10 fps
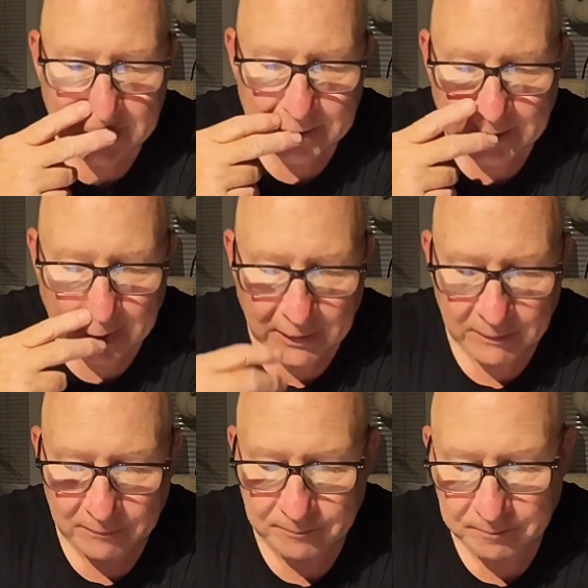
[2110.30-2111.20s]

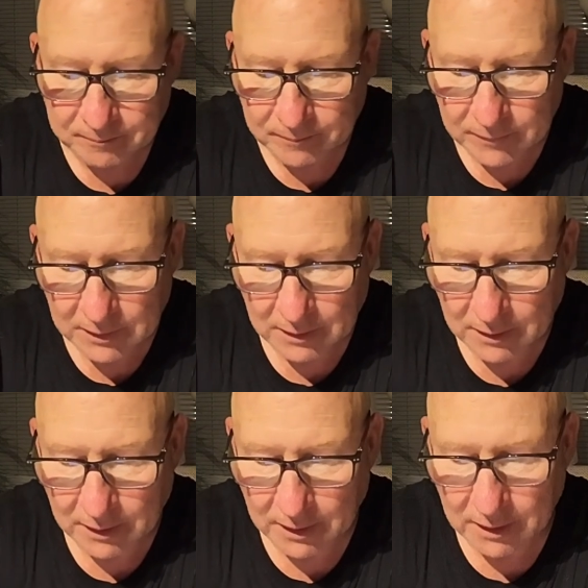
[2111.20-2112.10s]
So
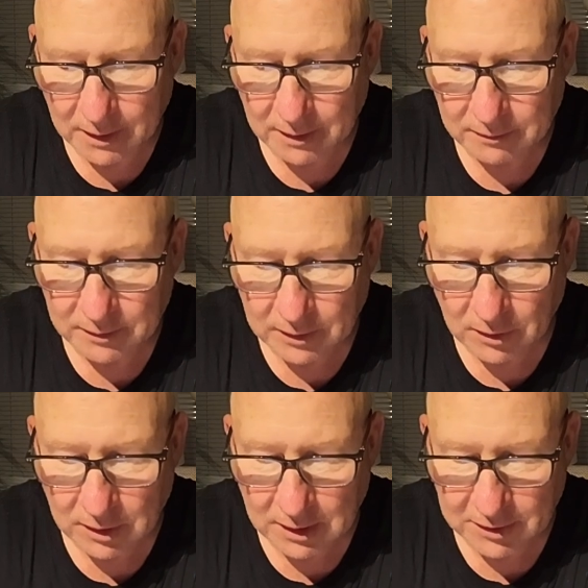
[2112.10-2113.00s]
you
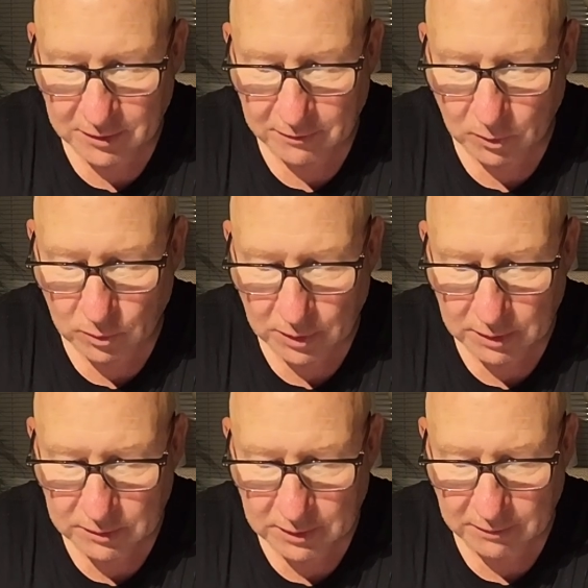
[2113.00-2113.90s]
got the list of all
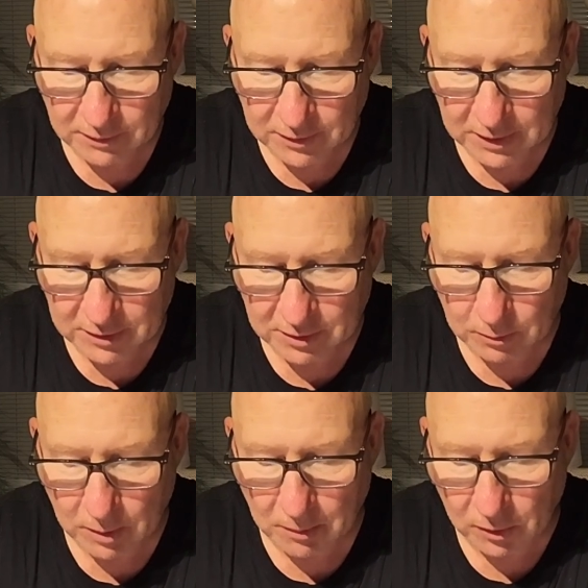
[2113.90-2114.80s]
the different things that
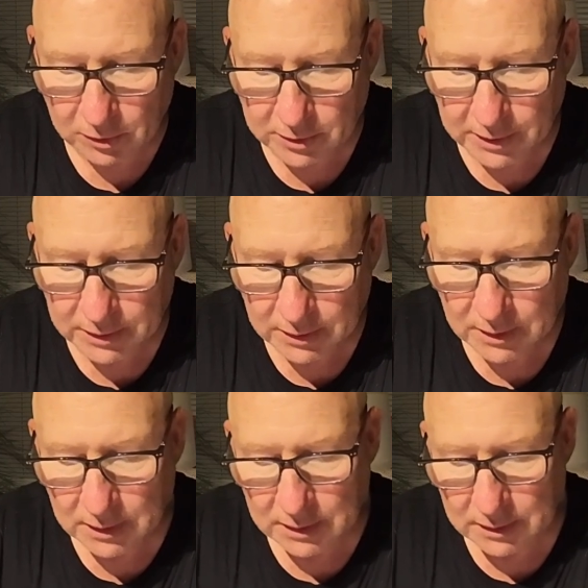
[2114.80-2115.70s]
we're monitoring.
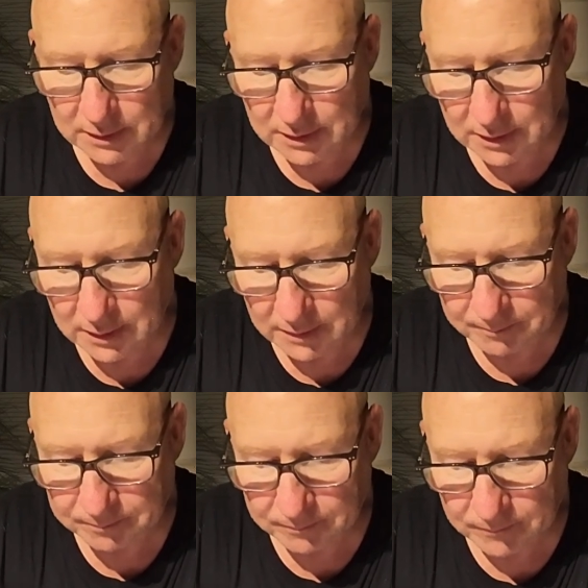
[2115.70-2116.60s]

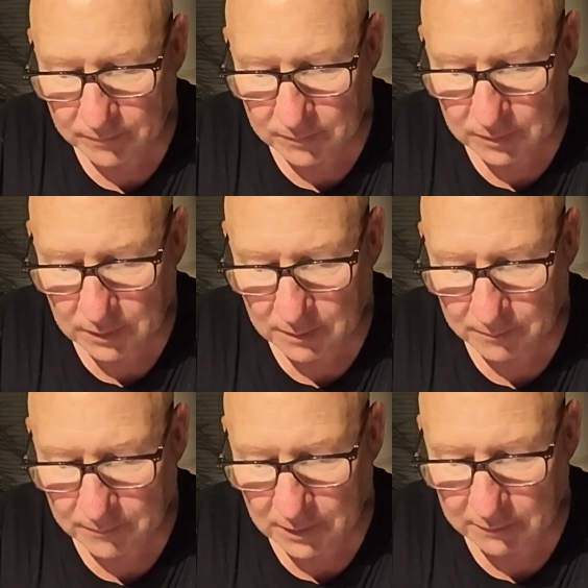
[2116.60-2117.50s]

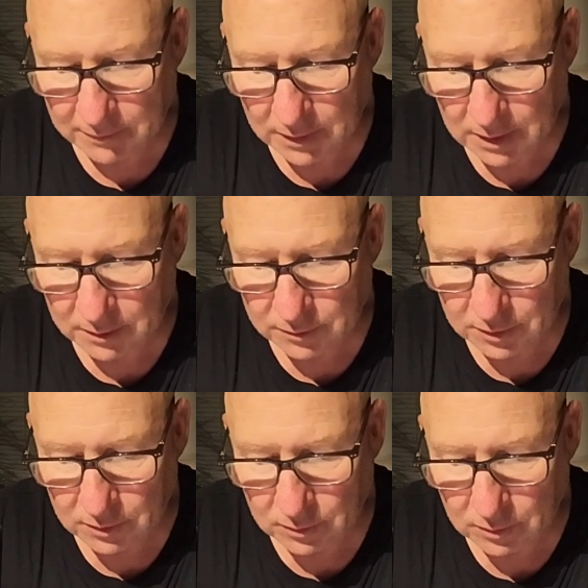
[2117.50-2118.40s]
If I go
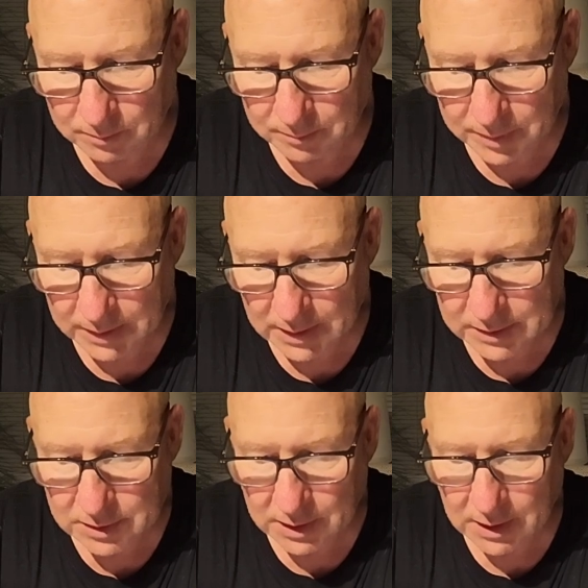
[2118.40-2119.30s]
to
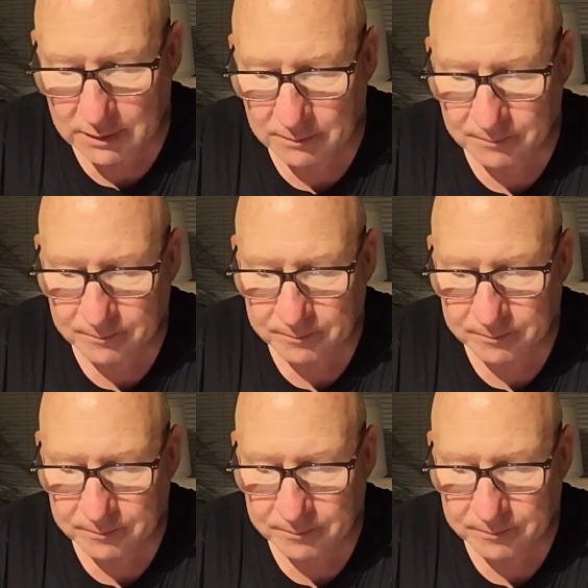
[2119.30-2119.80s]
pH again.